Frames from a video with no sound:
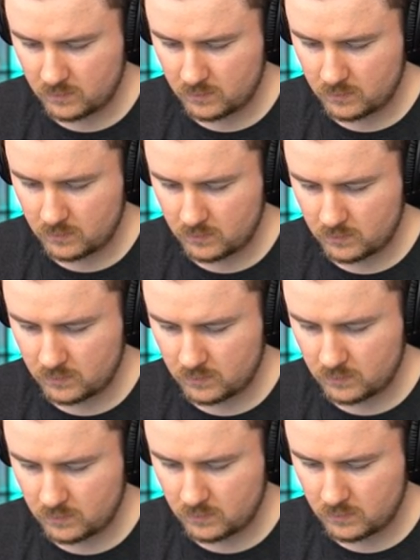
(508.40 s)

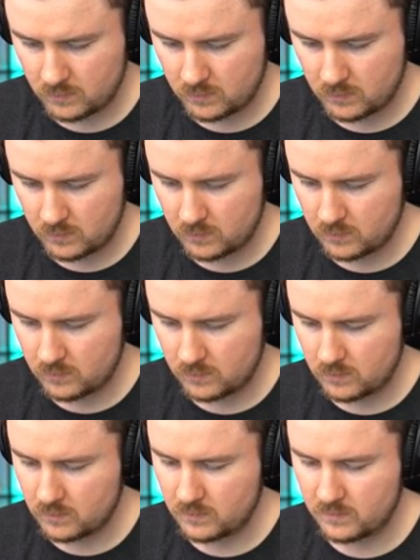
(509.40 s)

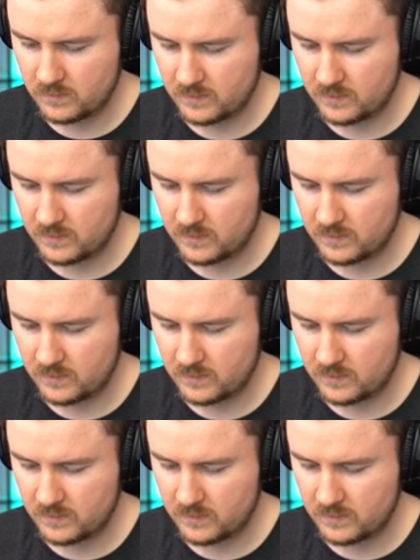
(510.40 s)
(no one is talking)